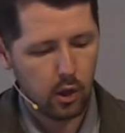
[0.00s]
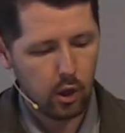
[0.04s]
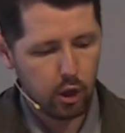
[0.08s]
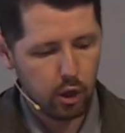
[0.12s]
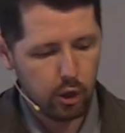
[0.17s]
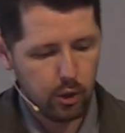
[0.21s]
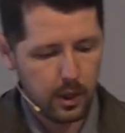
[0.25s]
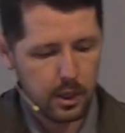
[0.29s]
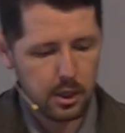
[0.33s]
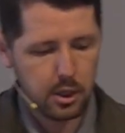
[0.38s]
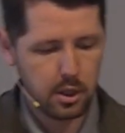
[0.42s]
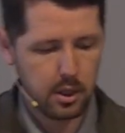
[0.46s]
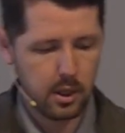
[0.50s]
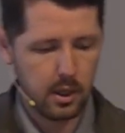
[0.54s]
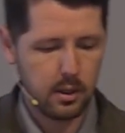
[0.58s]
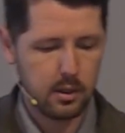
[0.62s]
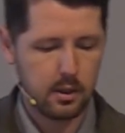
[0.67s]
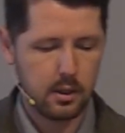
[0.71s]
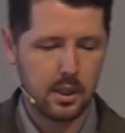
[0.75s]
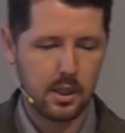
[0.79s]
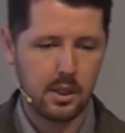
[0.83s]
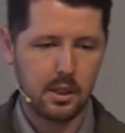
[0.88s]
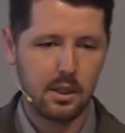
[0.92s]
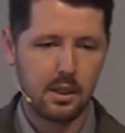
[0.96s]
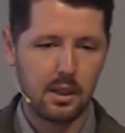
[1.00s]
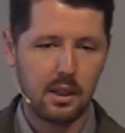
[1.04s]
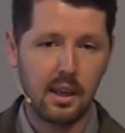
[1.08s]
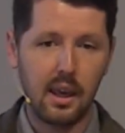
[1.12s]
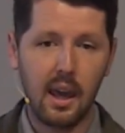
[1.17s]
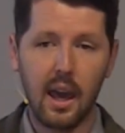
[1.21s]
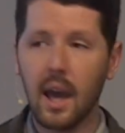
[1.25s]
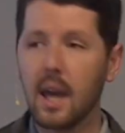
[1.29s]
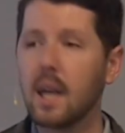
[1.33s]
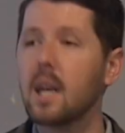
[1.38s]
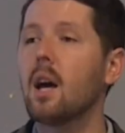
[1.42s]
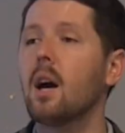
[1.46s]
Christians
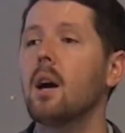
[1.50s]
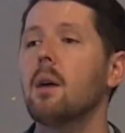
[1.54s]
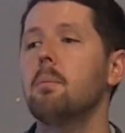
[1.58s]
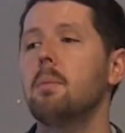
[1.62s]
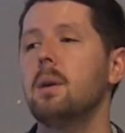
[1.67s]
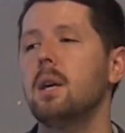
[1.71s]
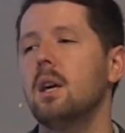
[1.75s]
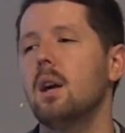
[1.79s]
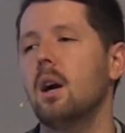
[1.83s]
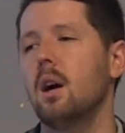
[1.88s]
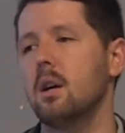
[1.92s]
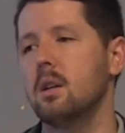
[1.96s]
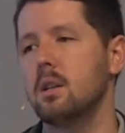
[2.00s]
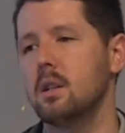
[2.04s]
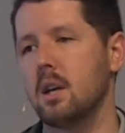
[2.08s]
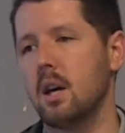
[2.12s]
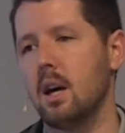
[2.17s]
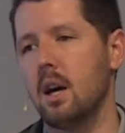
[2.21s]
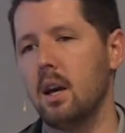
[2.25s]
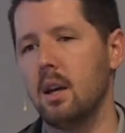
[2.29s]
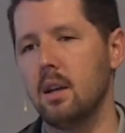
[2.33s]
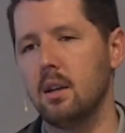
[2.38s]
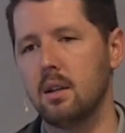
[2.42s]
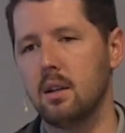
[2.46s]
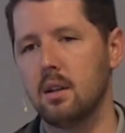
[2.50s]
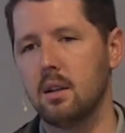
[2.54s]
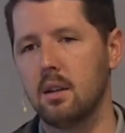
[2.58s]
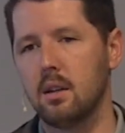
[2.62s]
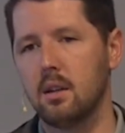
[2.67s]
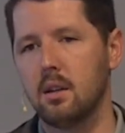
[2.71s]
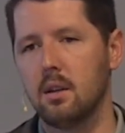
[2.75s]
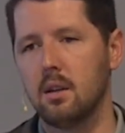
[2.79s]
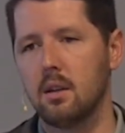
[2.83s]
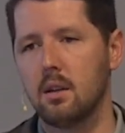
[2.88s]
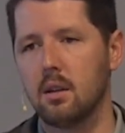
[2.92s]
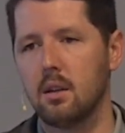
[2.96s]
cannot be unkind.
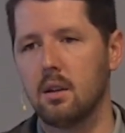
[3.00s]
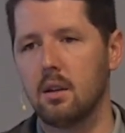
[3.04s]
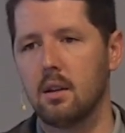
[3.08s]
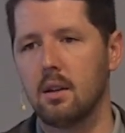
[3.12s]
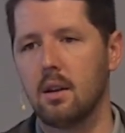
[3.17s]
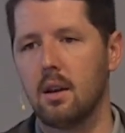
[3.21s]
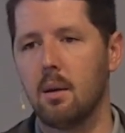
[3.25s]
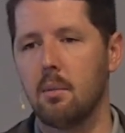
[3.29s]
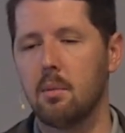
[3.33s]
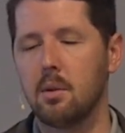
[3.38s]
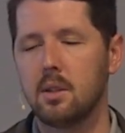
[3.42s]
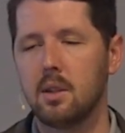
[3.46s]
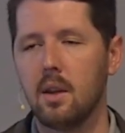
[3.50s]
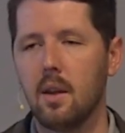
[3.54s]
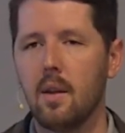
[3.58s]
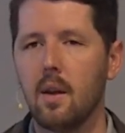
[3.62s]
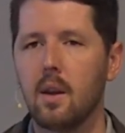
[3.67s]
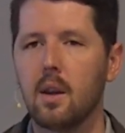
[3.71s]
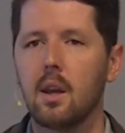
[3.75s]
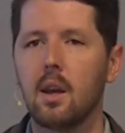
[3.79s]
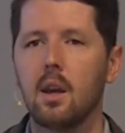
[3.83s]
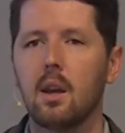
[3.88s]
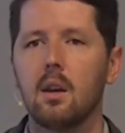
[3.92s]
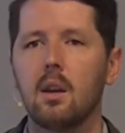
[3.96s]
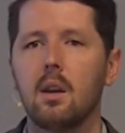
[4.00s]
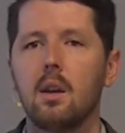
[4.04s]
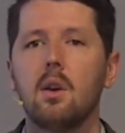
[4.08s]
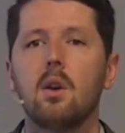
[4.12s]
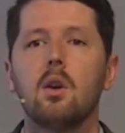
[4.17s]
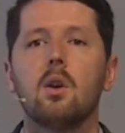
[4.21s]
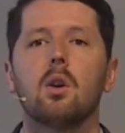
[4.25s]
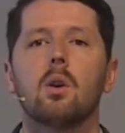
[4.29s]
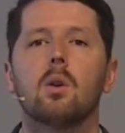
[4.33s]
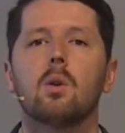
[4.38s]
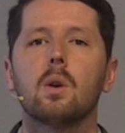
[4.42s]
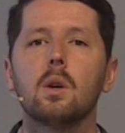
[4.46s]
I'm going to say that again.
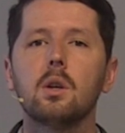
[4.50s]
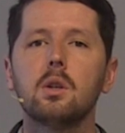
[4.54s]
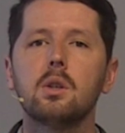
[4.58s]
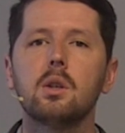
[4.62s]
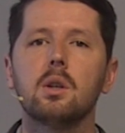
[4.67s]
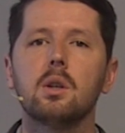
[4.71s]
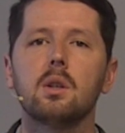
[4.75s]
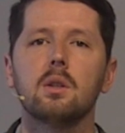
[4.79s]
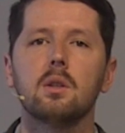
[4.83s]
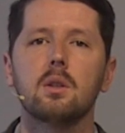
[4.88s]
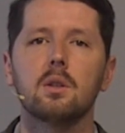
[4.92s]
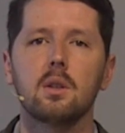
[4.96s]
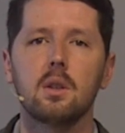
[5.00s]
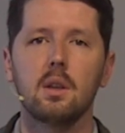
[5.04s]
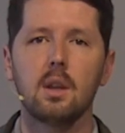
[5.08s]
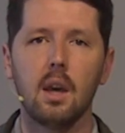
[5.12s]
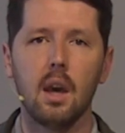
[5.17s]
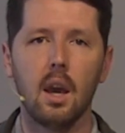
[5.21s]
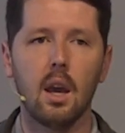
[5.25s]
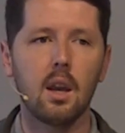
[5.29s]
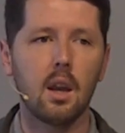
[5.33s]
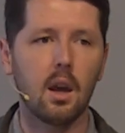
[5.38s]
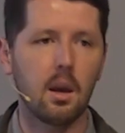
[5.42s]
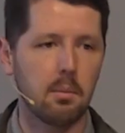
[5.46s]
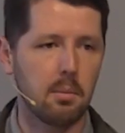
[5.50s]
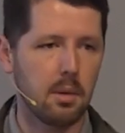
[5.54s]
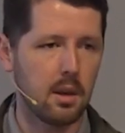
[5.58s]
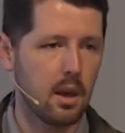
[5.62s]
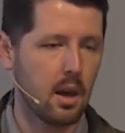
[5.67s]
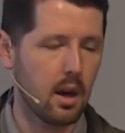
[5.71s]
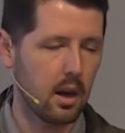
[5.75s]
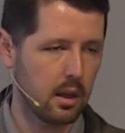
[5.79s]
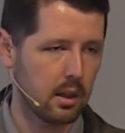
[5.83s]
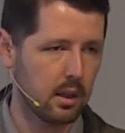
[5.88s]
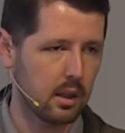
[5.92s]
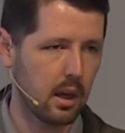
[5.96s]
Christians cannot be
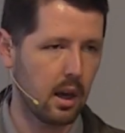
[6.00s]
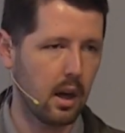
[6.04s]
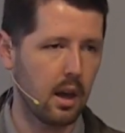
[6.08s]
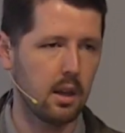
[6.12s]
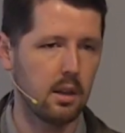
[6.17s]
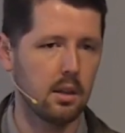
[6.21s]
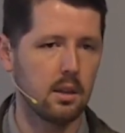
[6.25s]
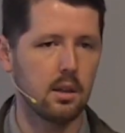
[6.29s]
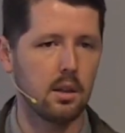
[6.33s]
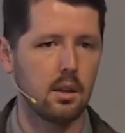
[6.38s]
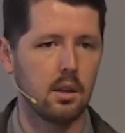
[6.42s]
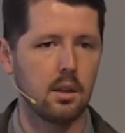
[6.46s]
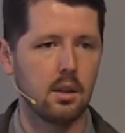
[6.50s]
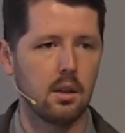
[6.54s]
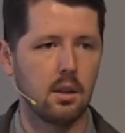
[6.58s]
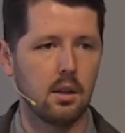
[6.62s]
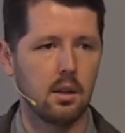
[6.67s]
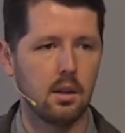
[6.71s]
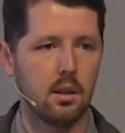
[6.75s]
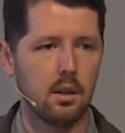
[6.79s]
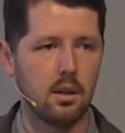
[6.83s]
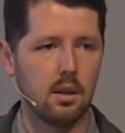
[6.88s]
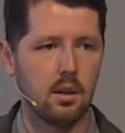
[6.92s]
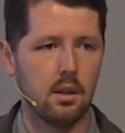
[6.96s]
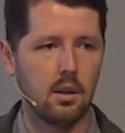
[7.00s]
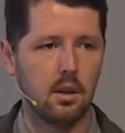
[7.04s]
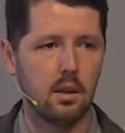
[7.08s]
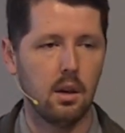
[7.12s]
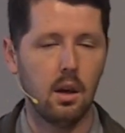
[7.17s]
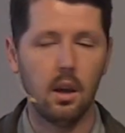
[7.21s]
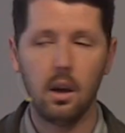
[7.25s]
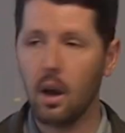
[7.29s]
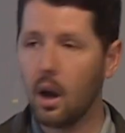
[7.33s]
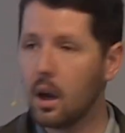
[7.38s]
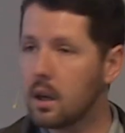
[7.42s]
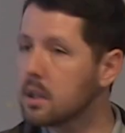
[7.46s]
unkind
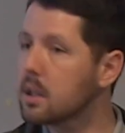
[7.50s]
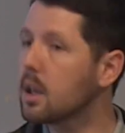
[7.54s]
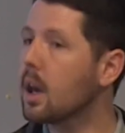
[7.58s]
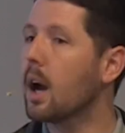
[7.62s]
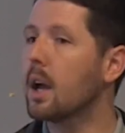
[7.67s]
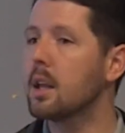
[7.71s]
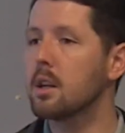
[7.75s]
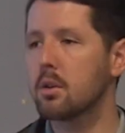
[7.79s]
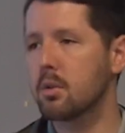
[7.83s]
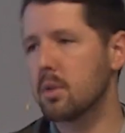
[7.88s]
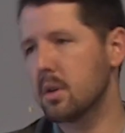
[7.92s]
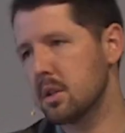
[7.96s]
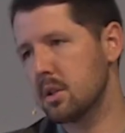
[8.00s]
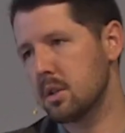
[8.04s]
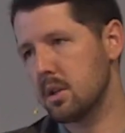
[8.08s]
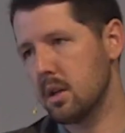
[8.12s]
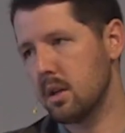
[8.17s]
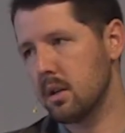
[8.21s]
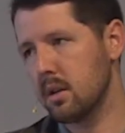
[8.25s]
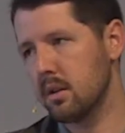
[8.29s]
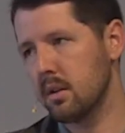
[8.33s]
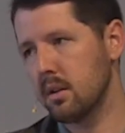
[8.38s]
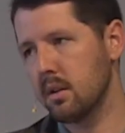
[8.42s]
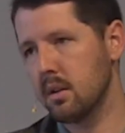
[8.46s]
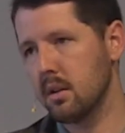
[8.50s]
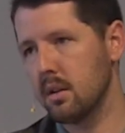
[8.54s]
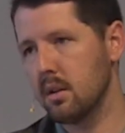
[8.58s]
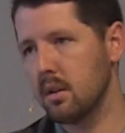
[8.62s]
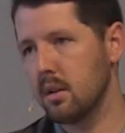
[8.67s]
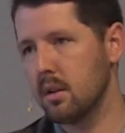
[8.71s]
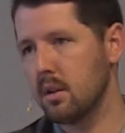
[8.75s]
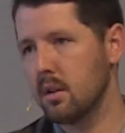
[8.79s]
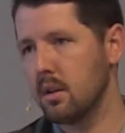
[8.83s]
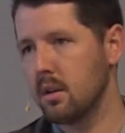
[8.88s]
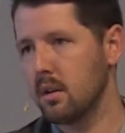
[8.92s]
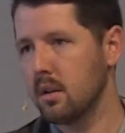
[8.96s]
an unkind Christian
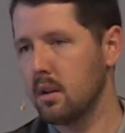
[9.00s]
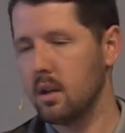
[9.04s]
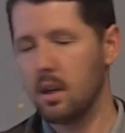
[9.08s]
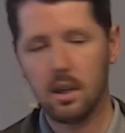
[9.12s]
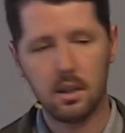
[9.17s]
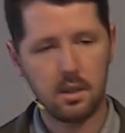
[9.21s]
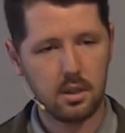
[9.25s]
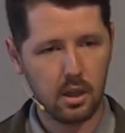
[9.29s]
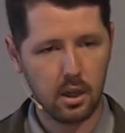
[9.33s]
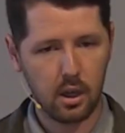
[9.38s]
is a